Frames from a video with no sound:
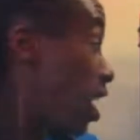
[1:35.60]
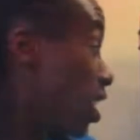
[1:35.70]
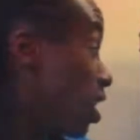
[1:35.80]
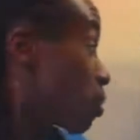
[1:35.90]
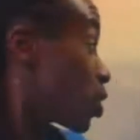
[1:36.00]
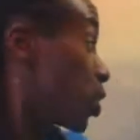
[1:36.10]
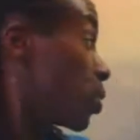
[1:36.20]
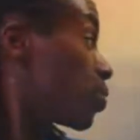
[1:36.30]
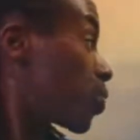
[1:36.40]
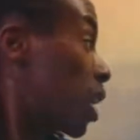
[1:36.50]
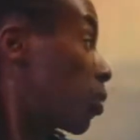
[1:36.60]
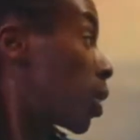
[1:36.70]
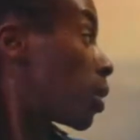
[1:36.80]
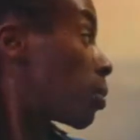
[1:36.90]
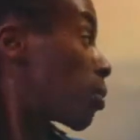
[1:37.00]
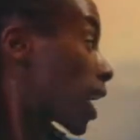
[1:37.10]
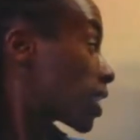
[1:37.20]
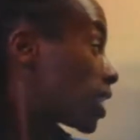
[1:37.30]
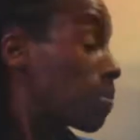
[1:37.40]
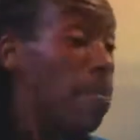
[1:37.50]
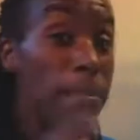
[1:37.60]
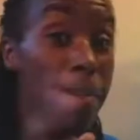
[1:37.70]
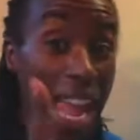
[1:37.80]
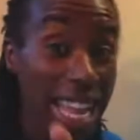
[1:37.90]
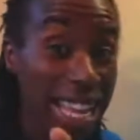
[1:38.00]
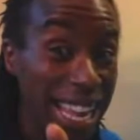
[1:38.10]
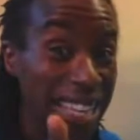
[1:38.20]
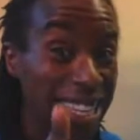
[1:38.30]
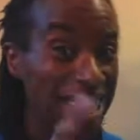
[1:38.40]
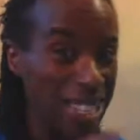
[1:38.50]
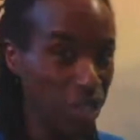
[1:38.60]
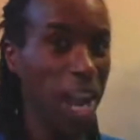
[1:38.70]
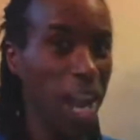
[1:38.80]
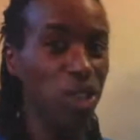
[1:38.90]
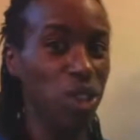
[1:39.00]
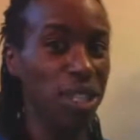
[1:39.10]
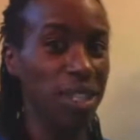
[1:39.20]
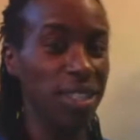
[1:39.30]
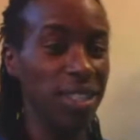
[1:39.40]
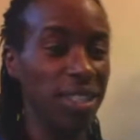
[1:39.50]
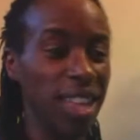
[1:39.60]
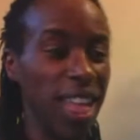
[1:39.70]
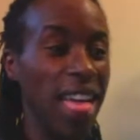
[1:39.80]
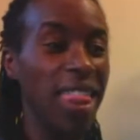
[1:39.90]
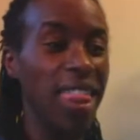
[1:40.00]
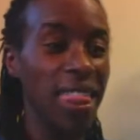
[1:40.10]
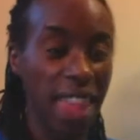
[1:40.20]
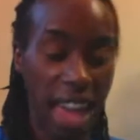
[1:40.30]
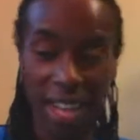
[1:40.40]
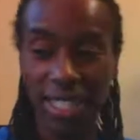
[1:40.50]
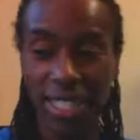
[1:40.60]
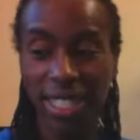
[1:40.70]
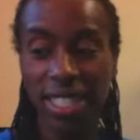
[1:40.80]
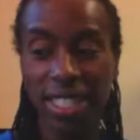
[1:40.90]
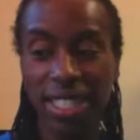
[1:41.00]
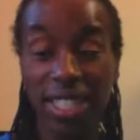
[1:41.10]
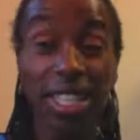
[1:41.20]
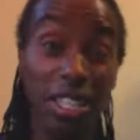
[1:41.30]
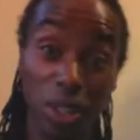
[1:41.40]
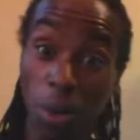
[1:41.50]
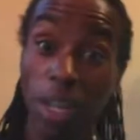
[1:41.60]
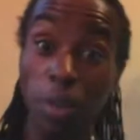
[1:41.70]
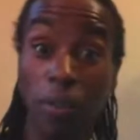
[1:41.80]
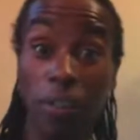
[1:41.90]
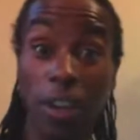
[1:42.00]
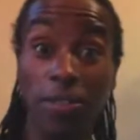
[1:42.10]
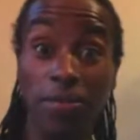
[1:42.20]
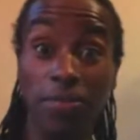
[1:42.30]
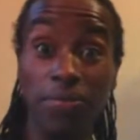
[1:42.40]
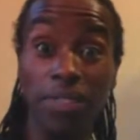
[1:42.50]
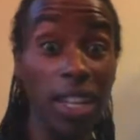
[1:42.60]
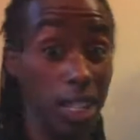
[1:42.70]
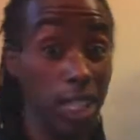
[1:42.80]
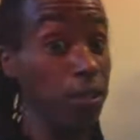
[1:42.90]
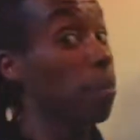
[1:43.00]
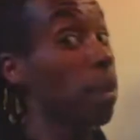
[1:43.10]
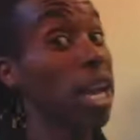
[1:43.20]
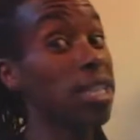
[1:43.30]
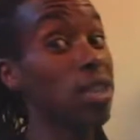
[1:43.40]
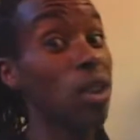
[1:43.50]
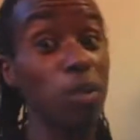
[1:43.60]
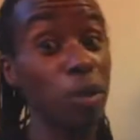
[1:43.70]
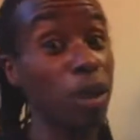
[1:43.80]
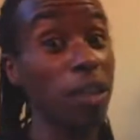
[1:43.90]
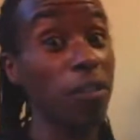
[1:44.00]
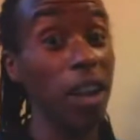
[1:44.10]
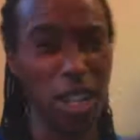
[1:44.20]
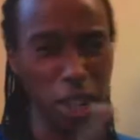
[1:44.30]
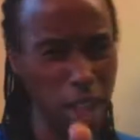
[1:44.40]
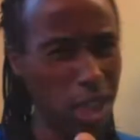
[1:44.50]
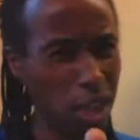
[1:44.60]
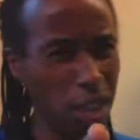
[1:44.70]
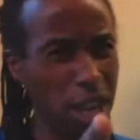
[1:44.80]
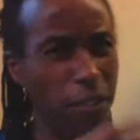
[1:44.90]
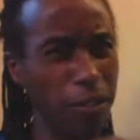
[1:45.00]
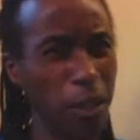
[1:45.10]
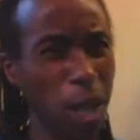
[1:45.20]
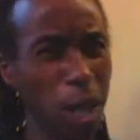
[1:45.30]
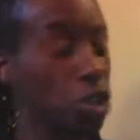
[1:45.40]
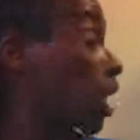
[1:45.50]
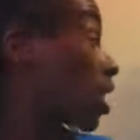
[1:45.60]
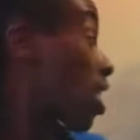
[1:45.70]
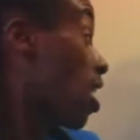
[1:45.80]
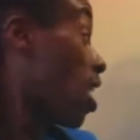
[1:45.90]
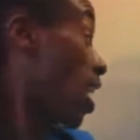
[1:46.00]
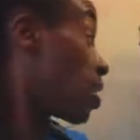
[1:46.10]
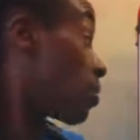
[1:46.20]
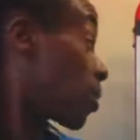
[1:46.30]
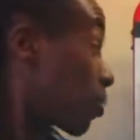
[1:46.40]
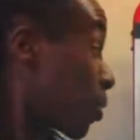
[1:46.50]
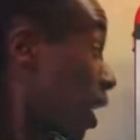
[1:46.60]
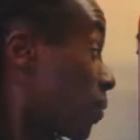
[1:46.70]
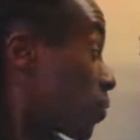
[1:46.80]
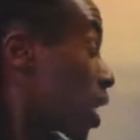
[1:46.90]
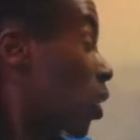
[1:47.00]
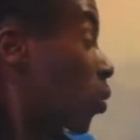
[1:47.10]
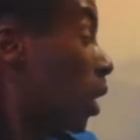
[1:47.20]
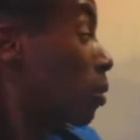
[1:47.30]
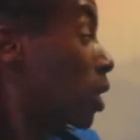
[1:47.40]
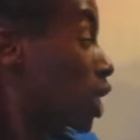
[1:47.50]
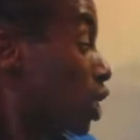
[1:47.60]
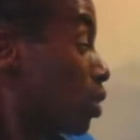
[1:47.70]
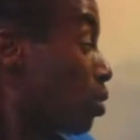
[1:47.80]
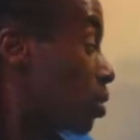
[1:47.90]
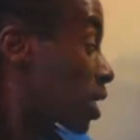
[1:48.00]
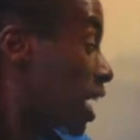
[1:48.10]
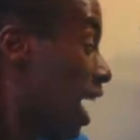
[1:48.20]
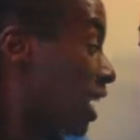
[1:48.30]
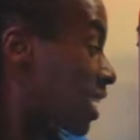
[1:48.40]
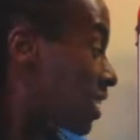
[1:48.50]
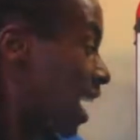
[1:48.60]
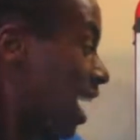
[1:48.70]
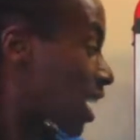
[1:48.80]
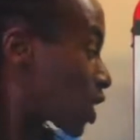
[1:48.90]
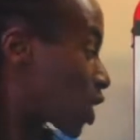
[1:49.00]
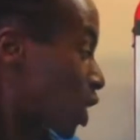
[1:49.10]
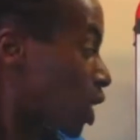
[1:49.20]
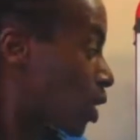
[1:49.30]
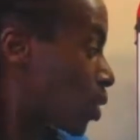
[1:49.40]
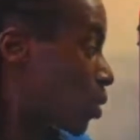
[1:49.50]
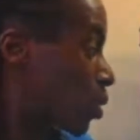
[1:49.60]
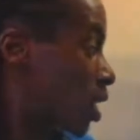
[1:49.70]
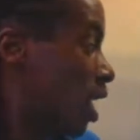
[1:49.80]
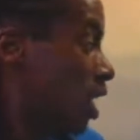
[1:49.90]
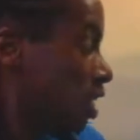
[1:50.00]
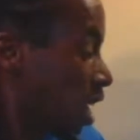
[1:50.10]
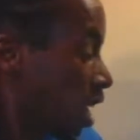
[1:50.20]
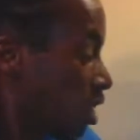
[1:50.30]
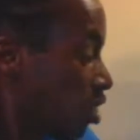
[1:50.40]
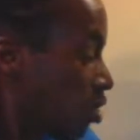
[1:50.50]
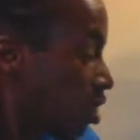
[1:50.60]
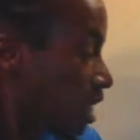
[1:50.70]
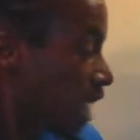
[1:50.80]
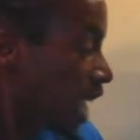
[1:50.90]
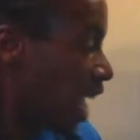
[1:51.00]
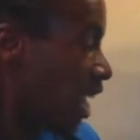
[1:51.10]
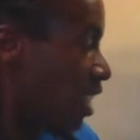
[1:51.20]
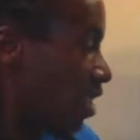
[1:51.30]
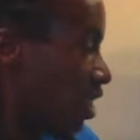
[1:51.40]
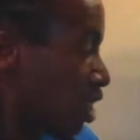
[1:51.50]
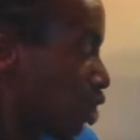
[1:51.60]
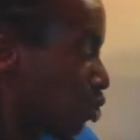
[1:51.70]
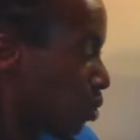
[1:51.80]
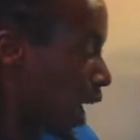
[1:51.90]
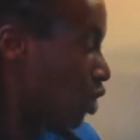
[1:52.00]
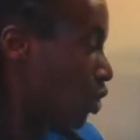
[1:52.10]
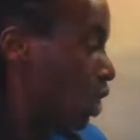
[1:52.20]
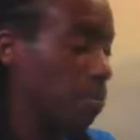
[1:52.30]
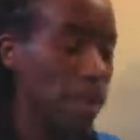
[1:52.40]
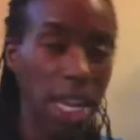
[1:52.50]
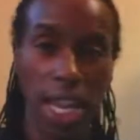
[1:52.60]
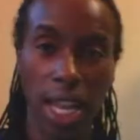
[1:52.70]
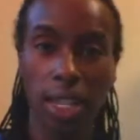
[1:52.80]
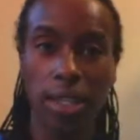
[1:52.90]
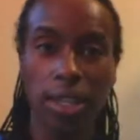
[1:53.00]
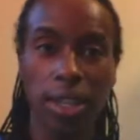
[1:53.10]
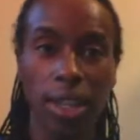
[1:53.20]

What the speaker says: Number 2, we will practice making contractions. That is going to be fun. At least for me, it's going to be really fun, and I think you're going to have fun watching it. And number 3, we will use context clues to understand the contraction meanings.